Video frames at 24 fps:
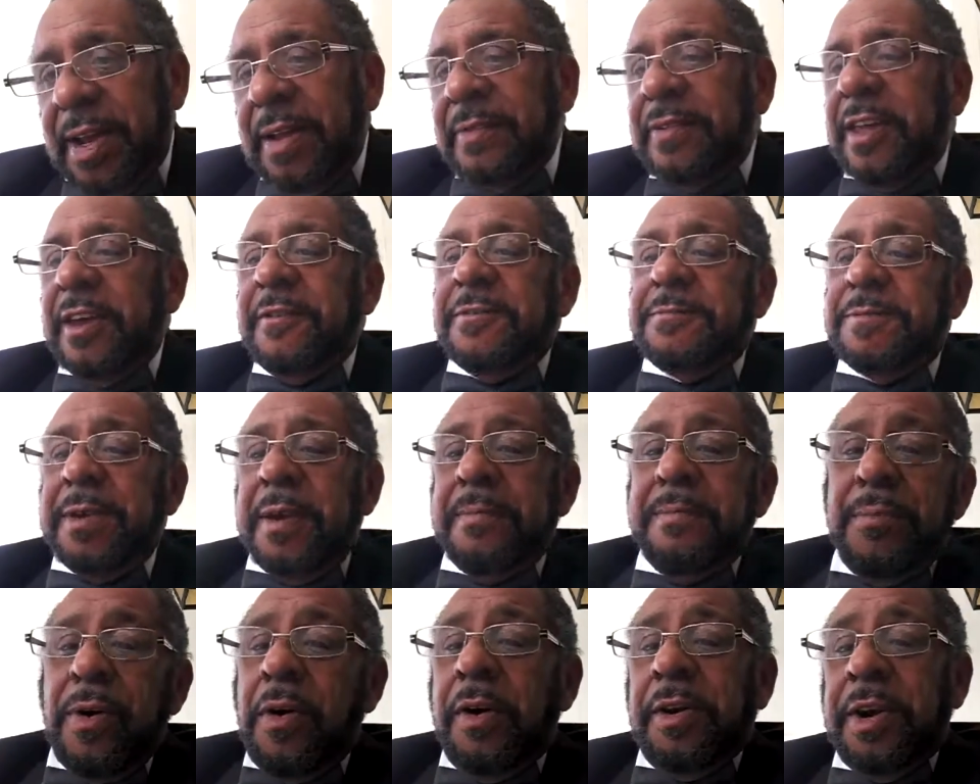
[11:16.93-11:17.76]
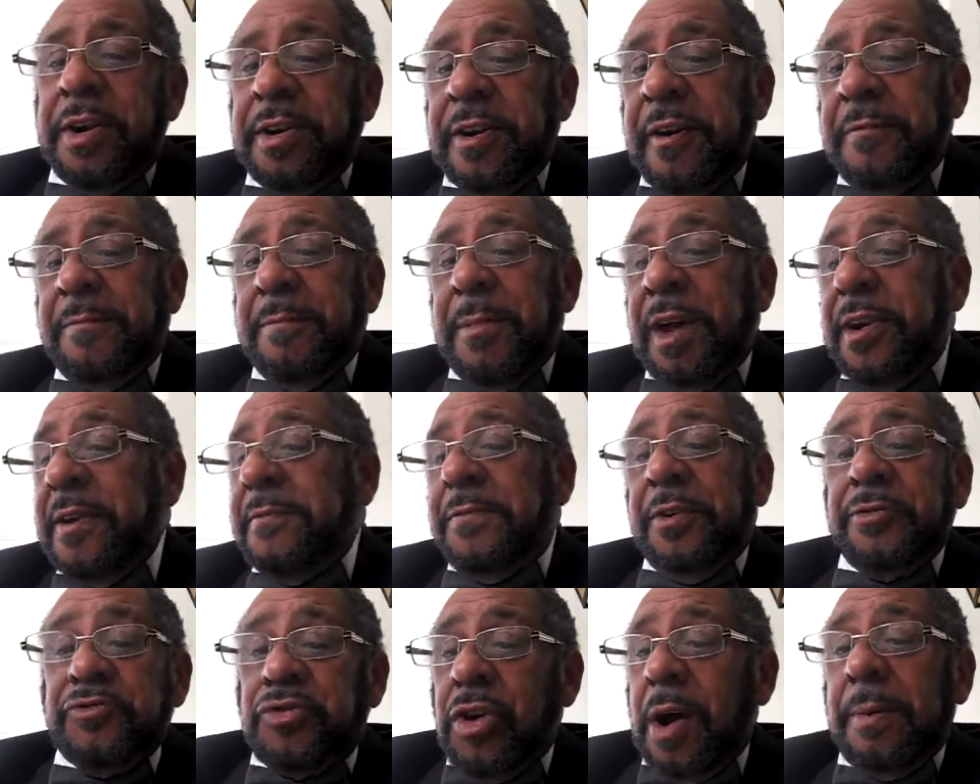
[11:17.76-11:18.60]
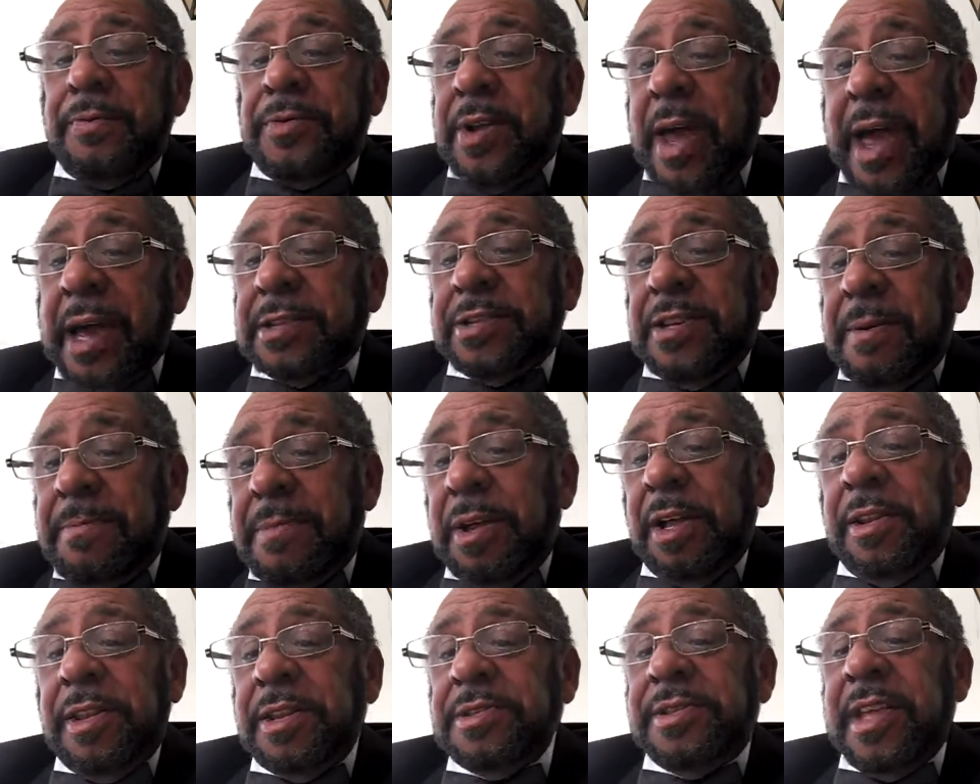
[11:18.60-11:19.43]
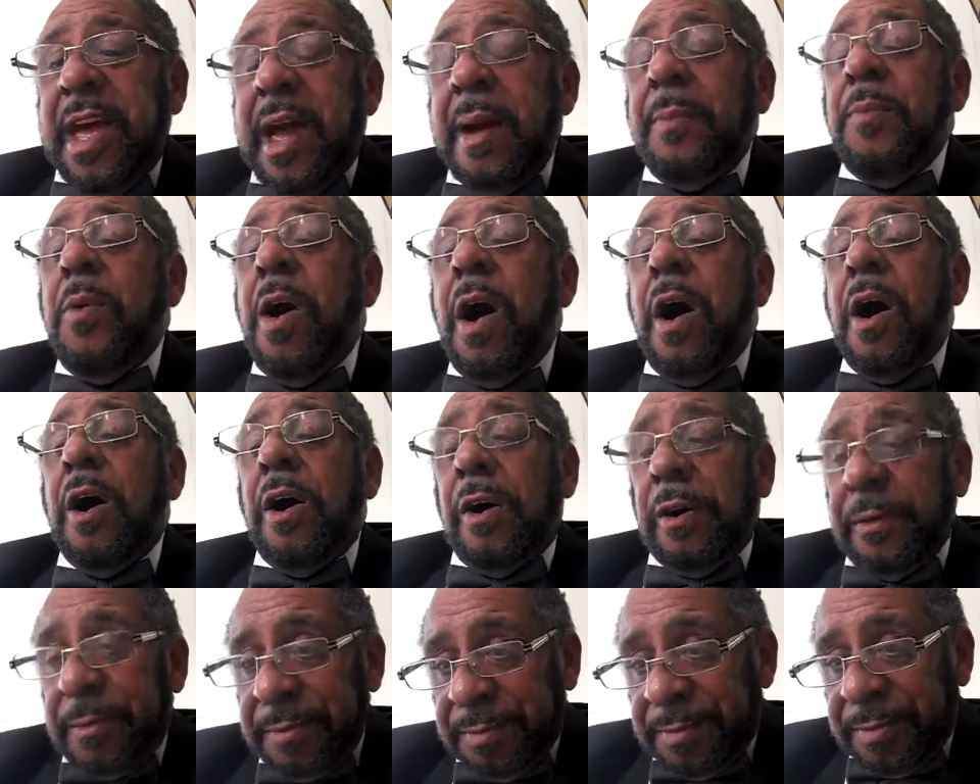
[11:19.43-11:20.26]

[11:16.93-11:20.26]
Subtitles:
They've spent more than enough money for Trump to actually build his damn wall.